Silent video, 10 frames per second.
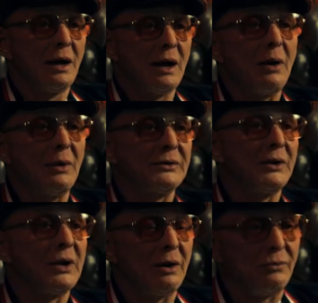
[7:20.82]
I want
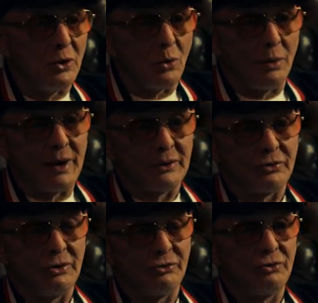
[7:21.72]
to give you a
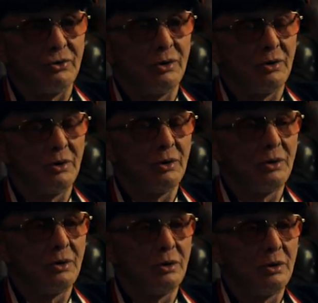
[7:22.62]
message
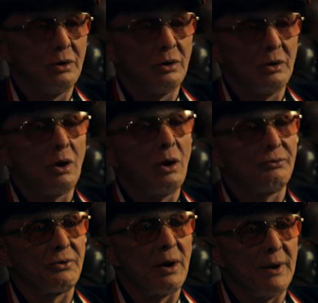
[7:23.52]

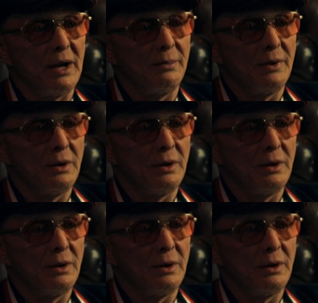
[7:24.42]
from him